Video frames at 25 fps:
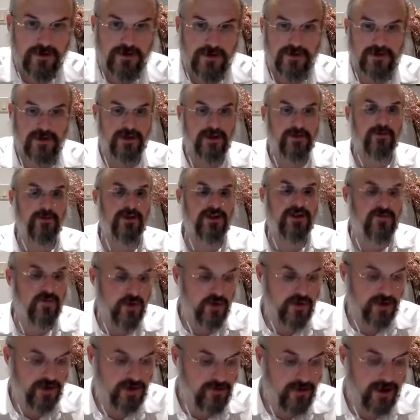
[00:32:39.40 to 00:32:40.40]
So I'm going to push forward
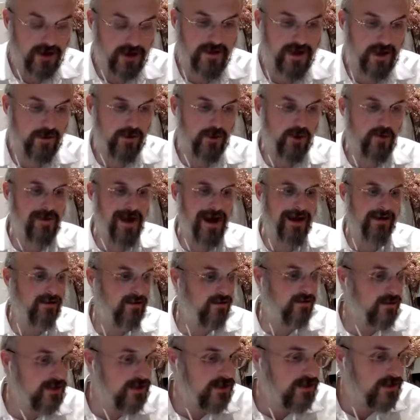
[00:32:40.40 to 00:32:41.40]
in the Gemara, and then I want to go back
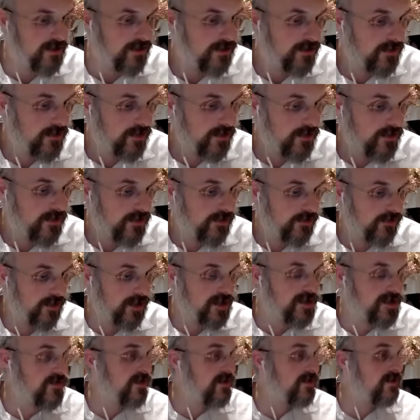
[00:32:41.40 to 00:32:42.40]
to the
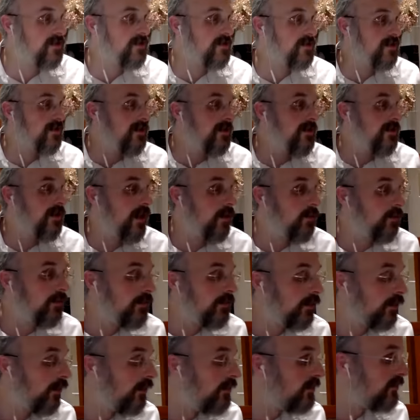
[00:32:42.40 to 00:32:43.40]
Tosis, and we'll
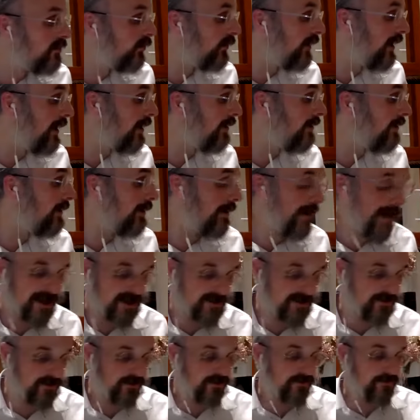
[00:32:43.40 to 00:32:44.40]
look also again at
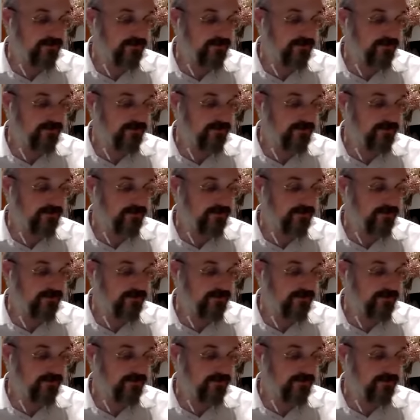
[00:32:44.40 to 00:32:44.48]
Rashba.